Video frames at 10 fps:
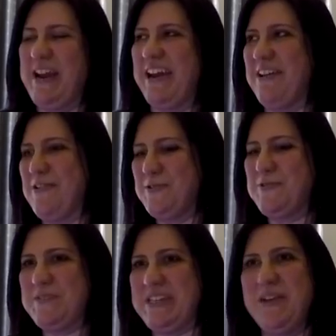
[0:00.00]
but I can
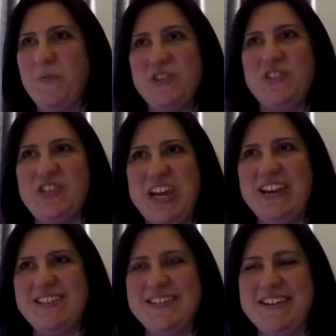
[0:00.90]
also see what's
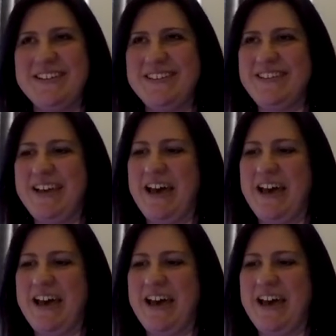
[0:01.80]
changed since,